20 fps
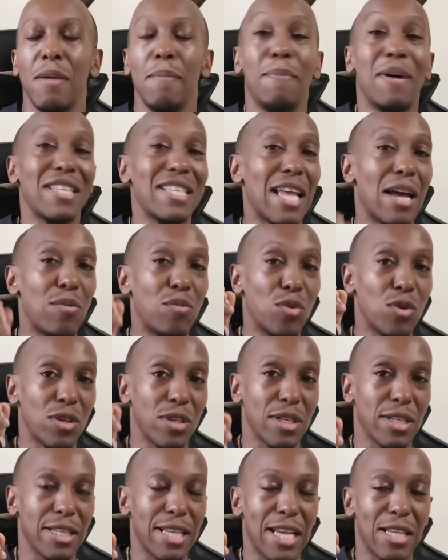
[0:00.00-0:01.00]
But
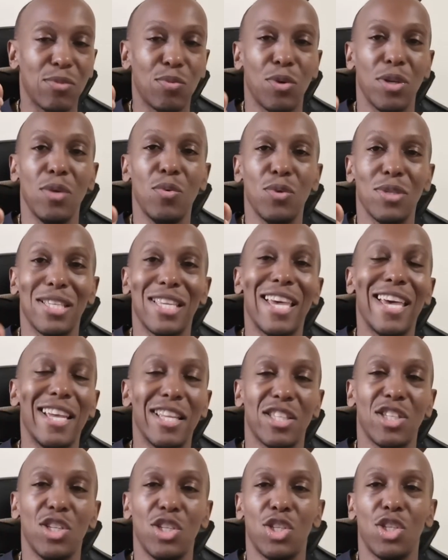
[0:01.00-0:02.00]
that's what it was
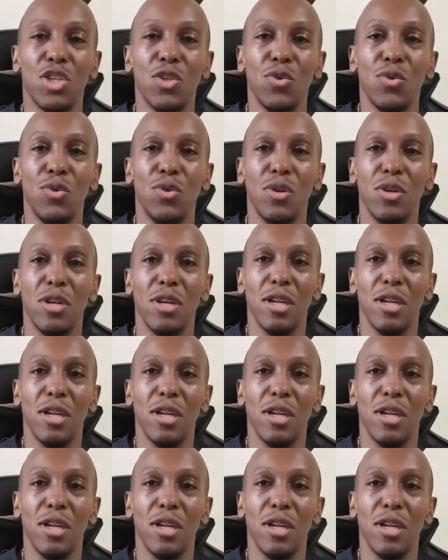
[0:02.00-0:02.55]
geared to do.